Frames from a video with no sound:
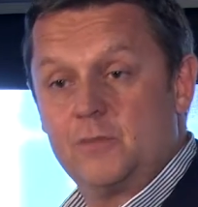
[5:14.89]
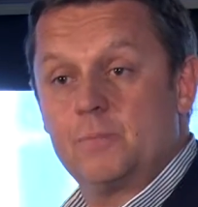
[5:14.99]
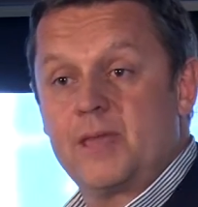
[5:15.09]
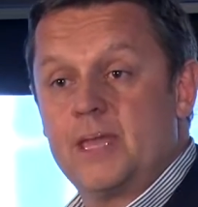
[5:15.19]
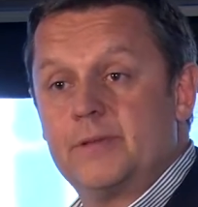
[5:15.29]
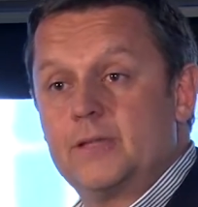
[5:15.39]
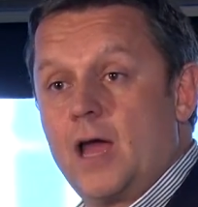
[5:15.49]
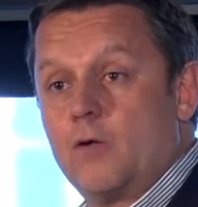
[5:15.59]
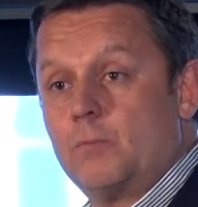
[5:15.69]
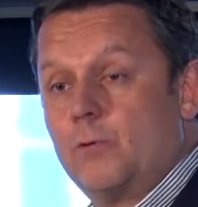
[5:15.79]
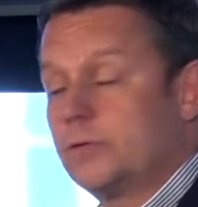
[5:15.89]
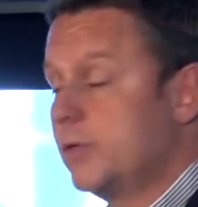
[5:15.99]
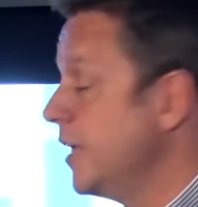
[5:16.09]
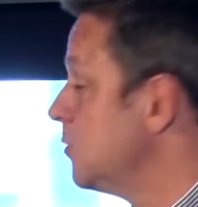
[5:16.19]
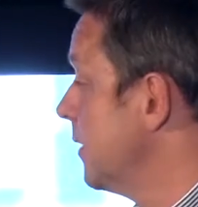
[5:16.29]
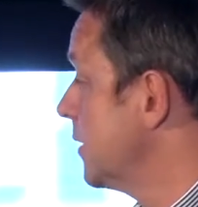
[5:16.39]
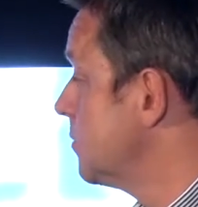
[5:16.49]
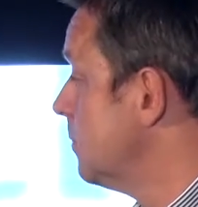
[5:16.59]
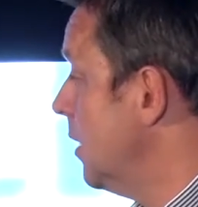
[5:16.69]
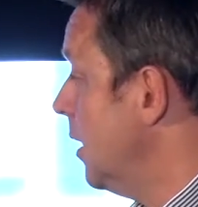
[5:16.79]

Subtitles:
impairment are important aspects.